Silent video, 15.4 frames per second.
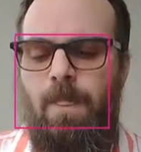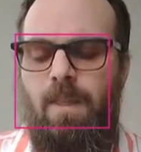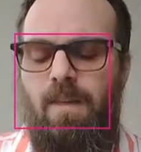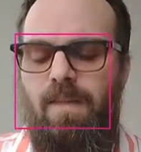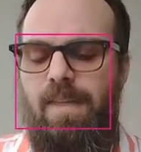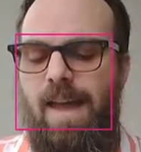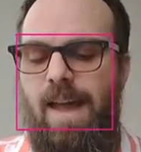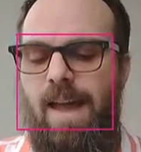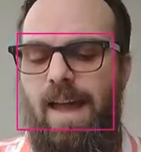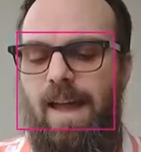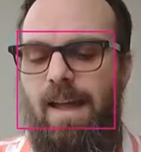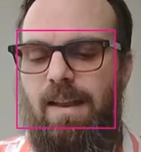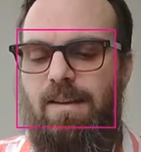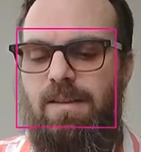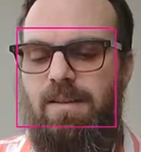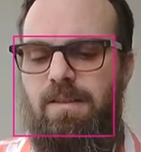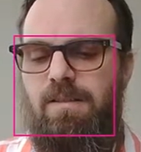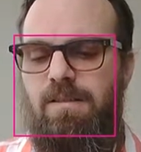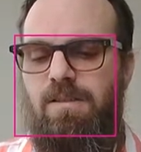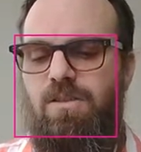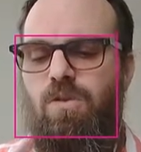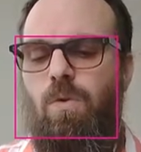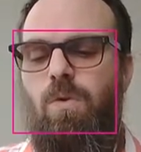that
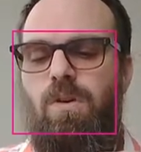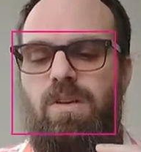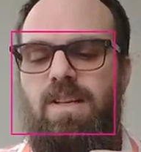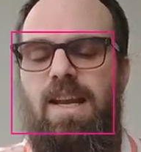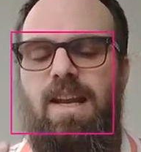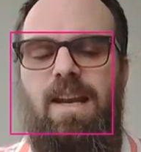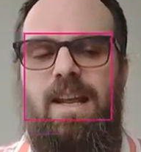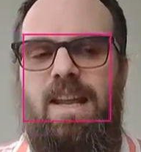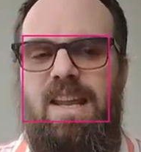store data